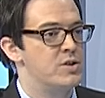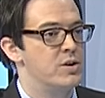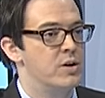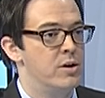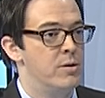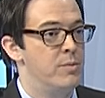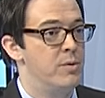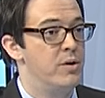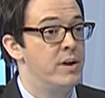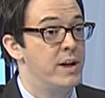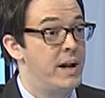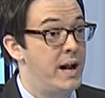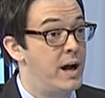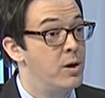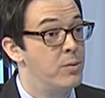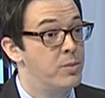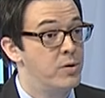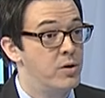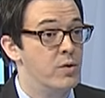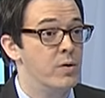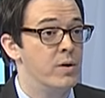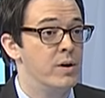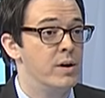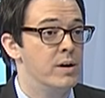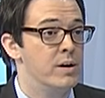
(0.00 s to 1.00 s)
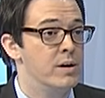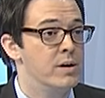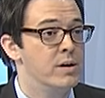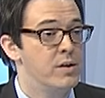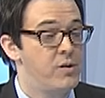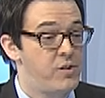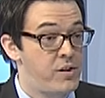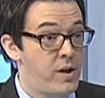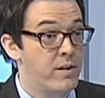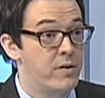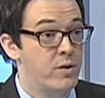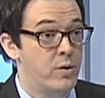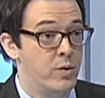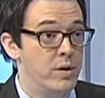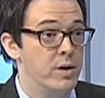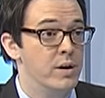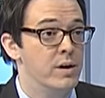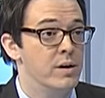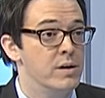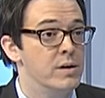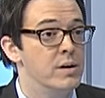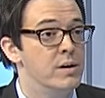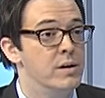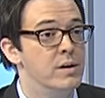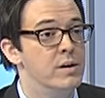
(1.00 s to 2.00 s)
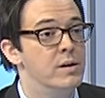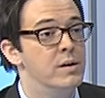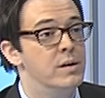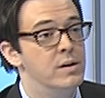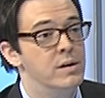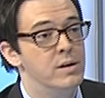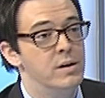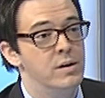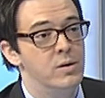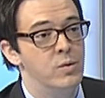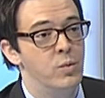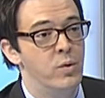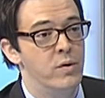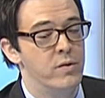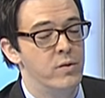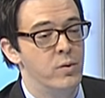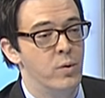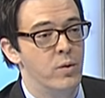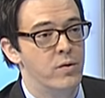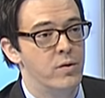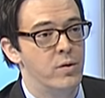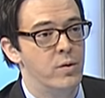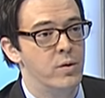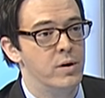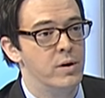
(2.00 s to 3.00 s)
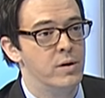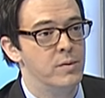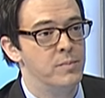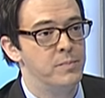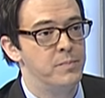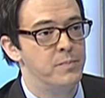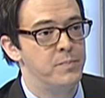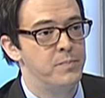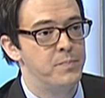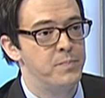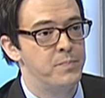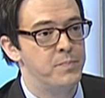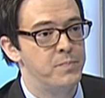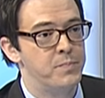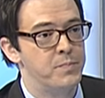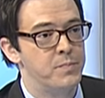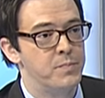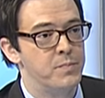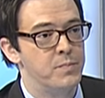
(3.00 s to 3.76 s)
community to help South Korea with North Korea?